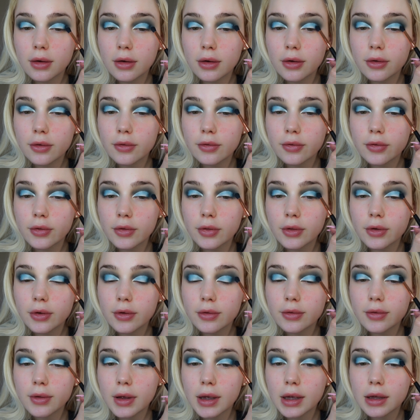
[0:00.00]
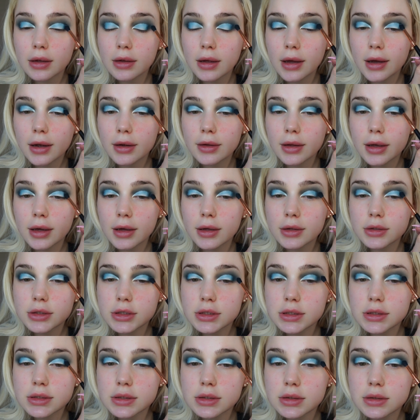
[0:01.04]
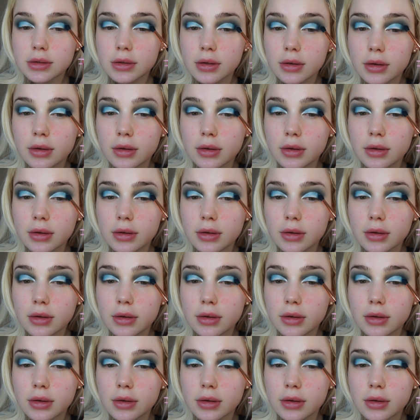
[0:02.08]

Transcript: over those outer edges.